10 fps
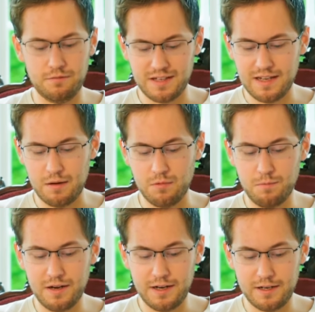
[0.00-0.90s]
of the camera
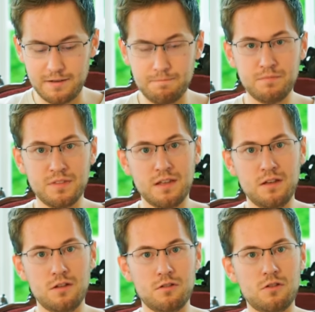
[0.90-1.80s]
body.
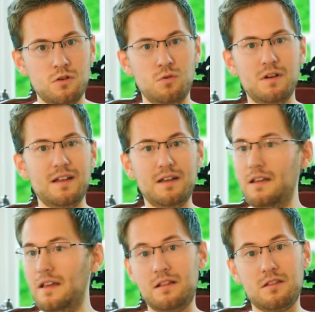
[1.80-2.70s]
So
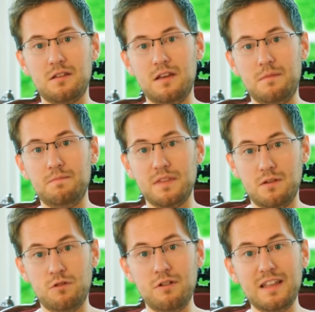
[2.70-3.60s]
it's uh,
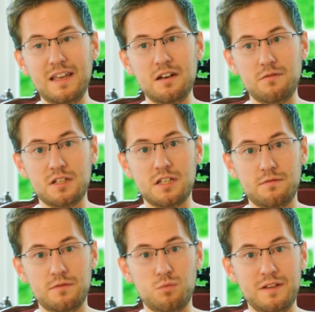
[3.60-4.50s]
really
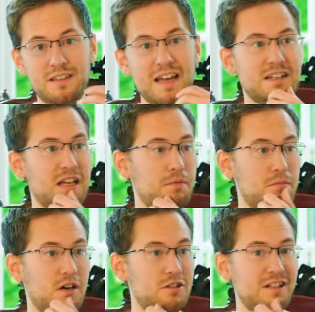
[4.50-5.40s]
innovative with that type of
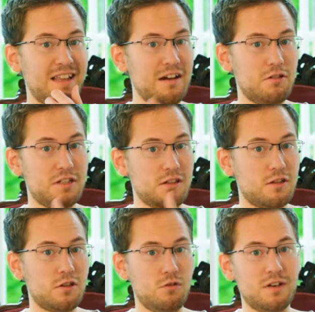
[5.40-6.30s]
modularity,
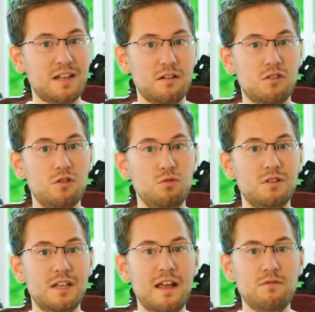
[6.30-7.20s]
so it can
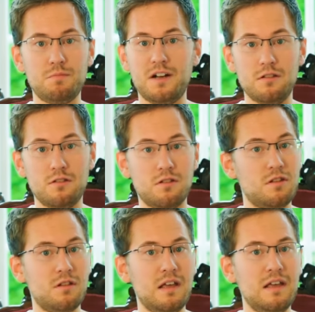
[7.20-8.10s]
suit everybody. So
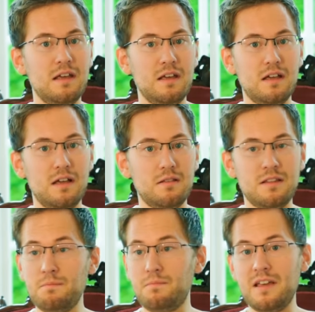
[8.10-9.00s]
it's
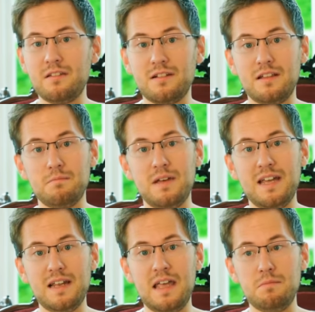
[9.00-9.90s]
they basically
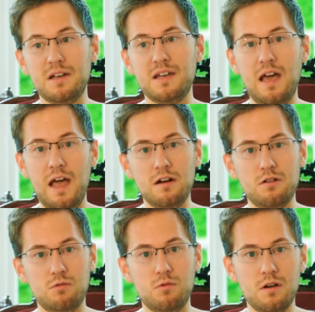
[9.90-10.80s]
made a
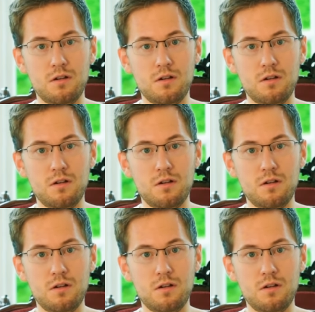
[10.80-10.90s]
Meccano